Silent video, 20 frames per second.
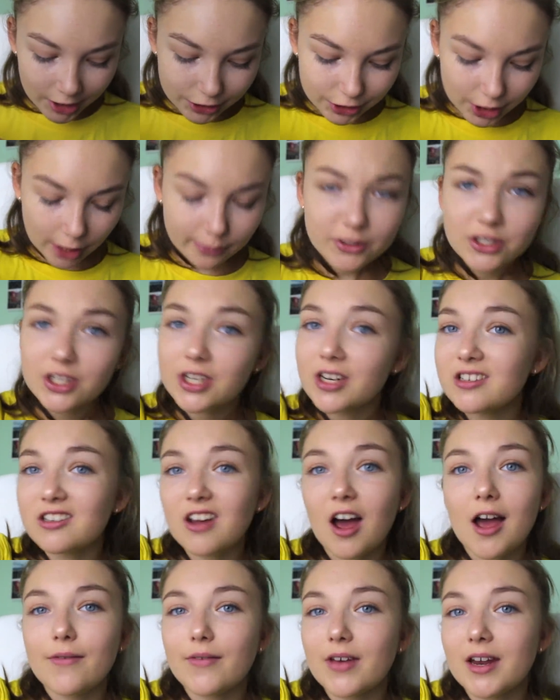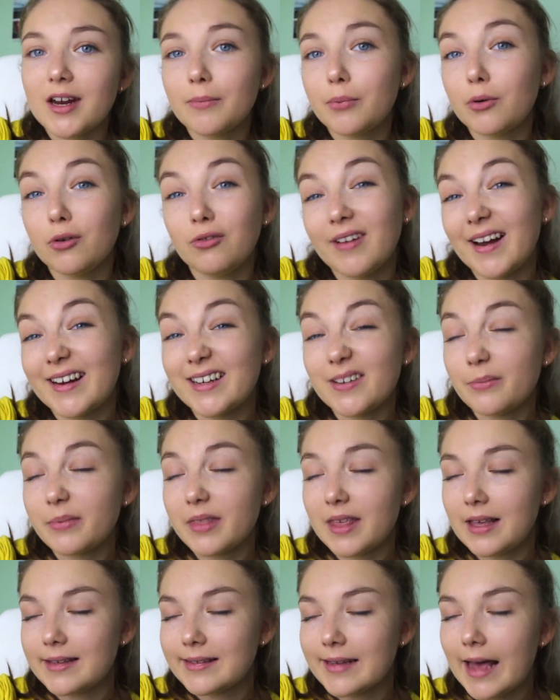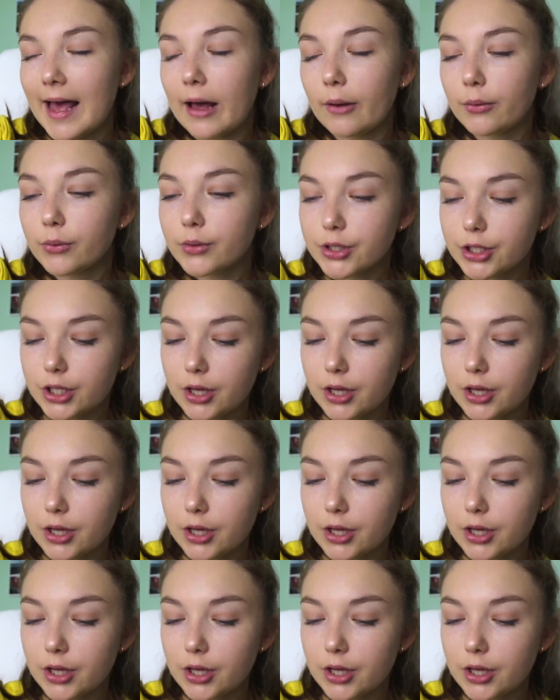So I'm just going to dive in and pull random things out.